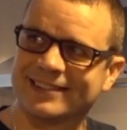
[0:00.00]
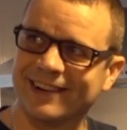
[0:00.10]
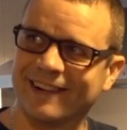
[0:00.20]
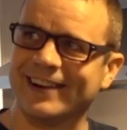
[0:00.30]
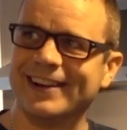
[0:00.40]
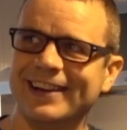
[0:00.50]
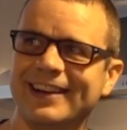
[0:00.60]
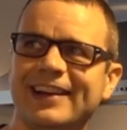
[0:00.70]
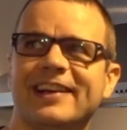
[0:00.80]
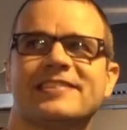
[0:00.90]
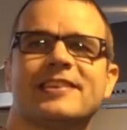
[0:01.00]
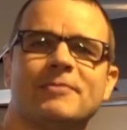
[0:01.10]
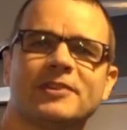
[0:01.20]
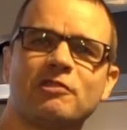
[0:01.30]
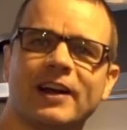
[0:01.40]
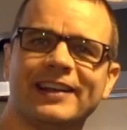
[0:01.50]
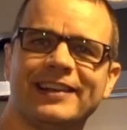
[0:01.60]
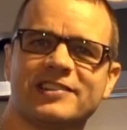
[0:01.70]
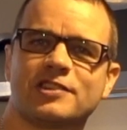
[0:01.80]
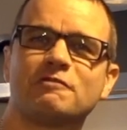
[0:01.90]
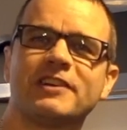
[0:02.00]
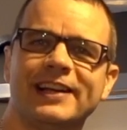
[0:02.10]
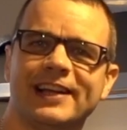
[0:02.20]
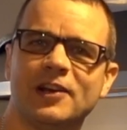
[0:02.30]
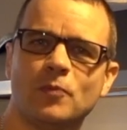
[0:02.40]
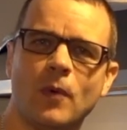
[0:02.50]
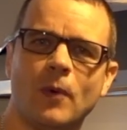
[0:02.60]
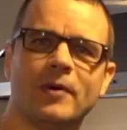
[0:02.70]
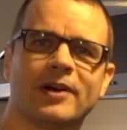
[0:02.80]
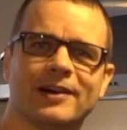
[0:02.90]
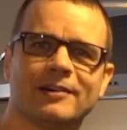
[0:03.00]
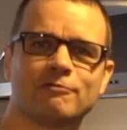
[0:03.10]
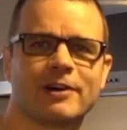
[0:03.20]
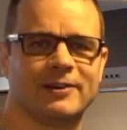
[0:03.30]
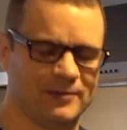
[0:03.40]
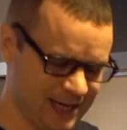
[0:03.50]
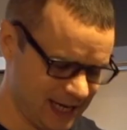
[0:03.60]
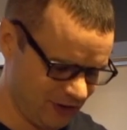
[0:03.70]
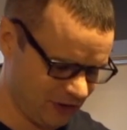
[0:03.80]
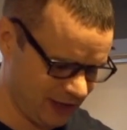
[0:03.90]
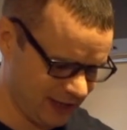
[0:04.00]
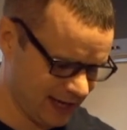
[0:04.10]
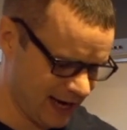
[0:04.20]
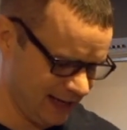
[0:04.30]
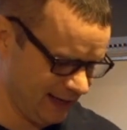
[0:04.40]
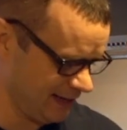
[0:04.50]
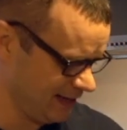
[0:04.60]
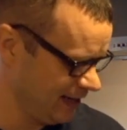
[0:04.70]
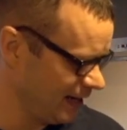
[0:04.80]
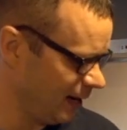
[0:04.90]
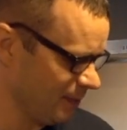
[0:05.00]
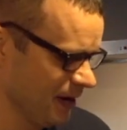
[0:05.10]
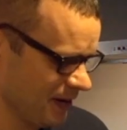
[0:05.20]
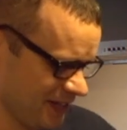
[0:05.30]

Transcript: Sorry. As someone trying to discreetly walk around the kitchen and up the